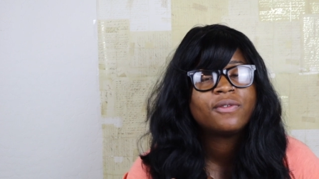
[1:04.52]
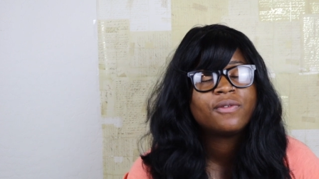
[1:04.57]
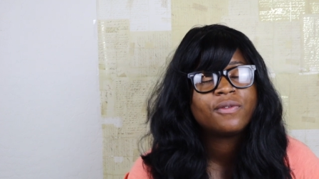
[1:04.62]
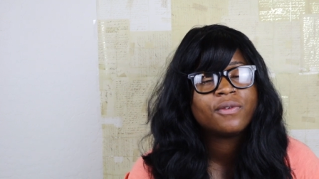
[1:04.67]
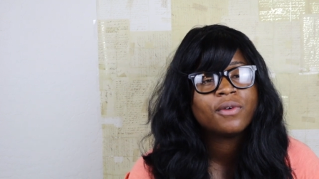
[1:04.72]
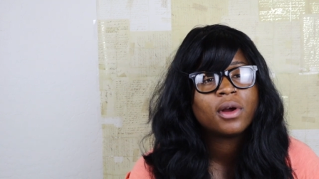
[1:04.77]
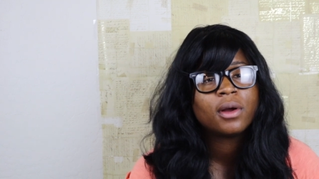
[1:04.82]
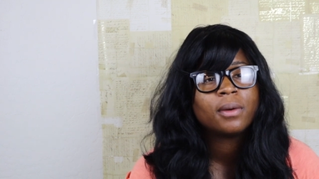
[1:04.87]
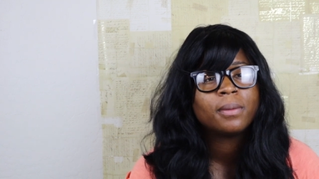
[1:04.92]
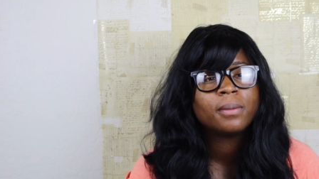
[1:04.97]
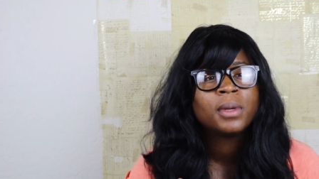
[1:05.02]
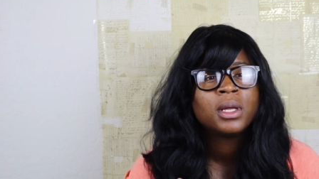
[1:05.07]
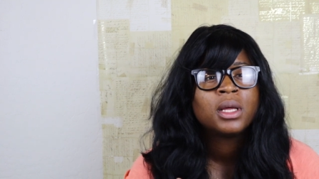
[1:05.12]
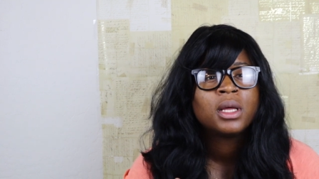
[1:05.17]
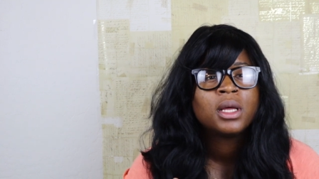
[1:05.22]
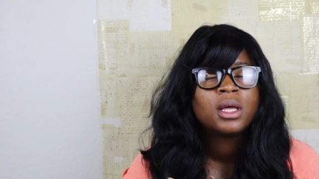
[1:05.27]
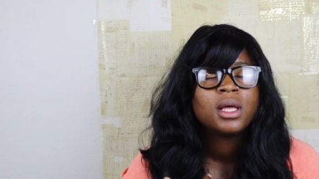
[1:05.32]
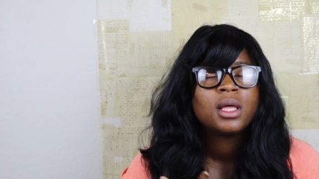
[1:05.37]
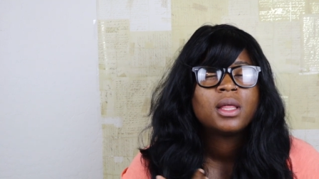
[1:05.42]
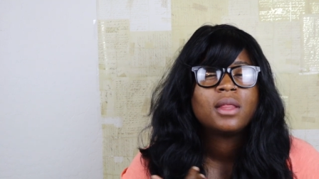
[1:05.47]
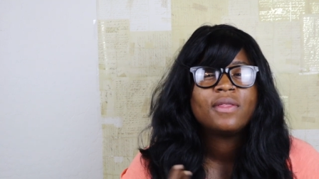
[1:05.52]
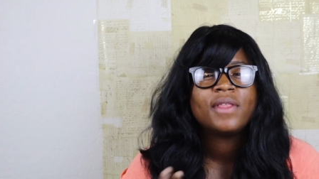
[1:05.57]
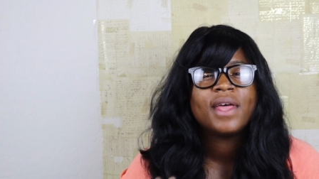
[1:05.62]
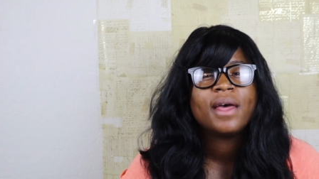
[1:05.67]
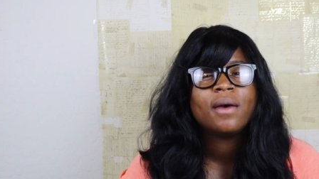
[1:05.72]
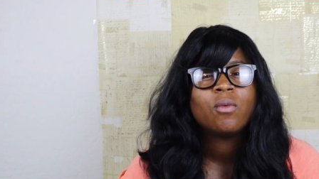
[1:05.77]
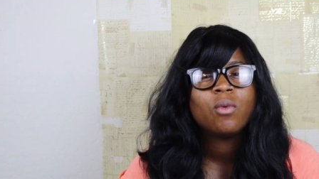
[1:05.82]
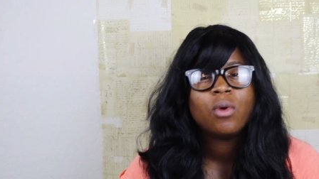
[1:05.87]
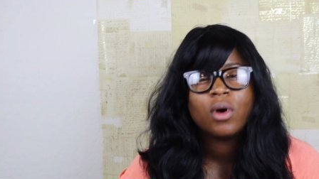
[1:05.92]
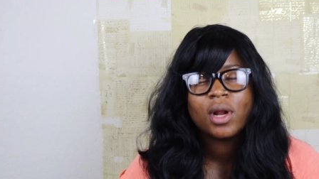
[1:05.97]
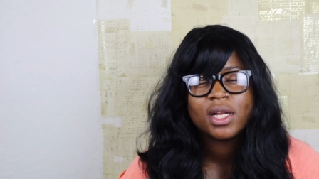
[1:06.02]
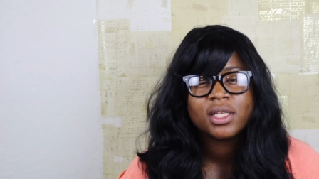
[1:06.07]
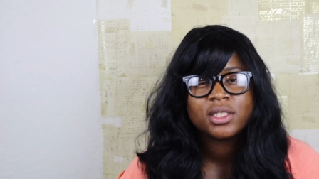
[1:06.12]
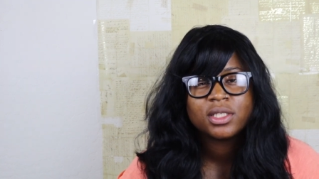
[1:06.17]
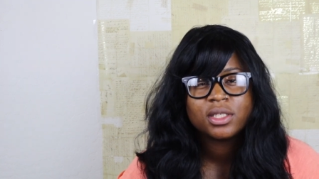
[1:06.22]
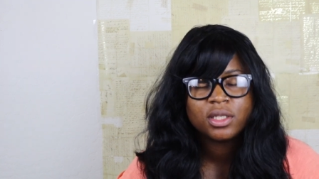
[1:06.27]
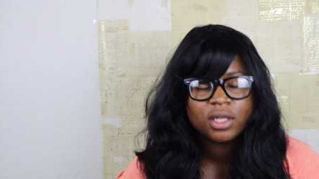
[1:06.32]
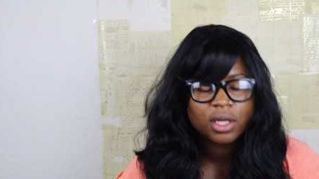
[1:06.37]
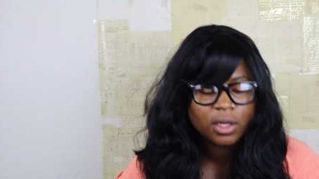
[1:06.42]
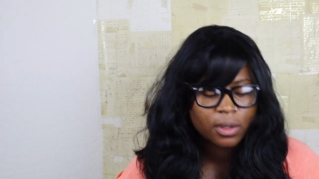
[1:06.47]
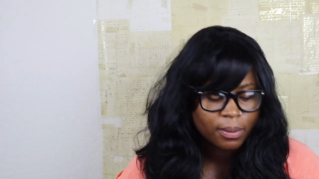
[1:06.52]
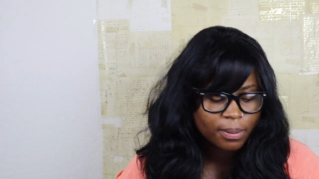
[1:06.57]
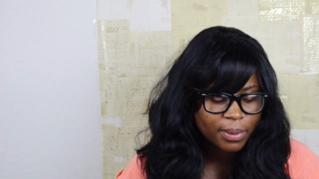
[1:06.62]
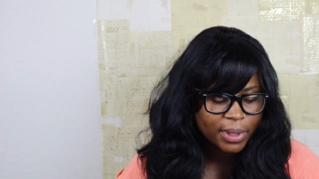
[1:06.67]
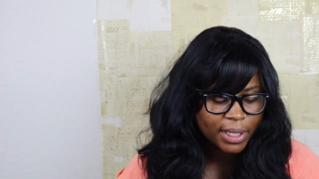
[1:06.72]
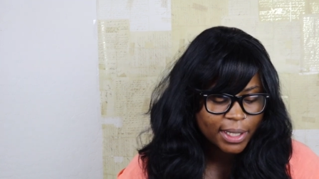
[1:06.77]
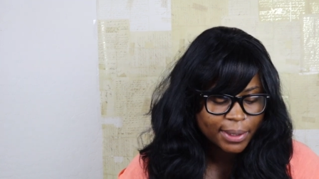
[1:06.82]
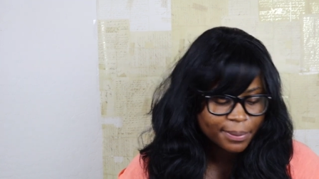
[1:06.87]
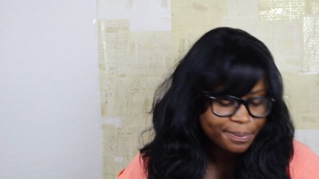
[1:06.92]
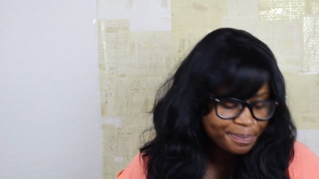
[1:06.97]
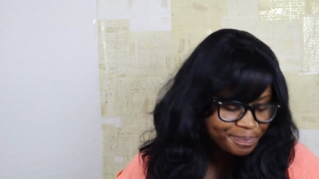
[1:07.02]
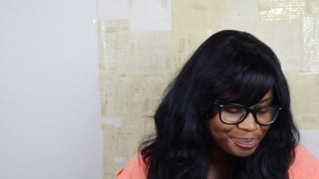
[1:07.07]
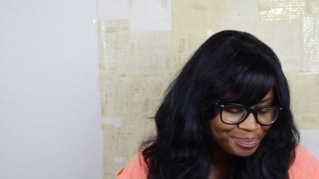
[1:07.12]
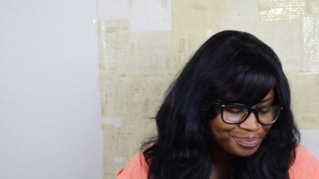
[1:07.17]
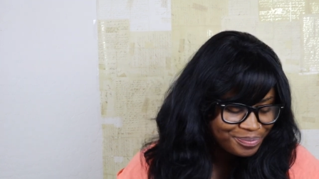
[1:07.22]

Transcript: from, that wanted to know, but